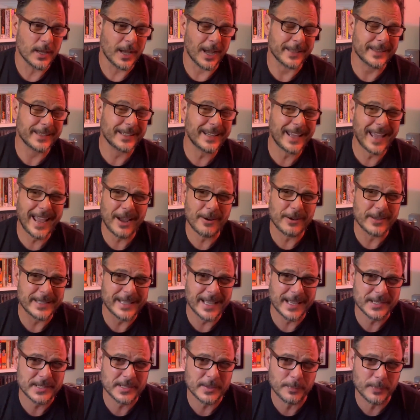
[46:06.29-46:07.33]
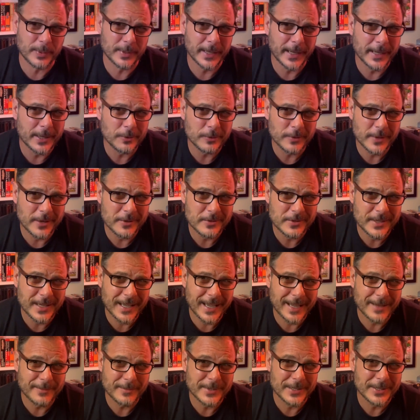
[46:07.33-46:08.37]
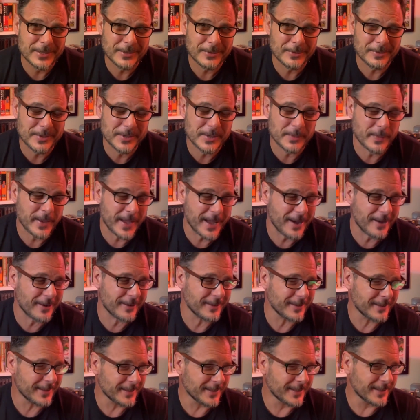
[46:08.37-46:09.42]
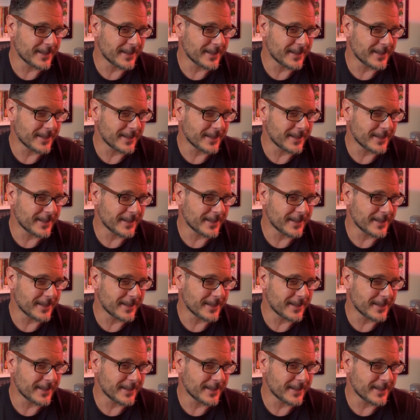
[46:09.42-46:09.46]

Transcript: I don't know how he gets to play all those games he talks about.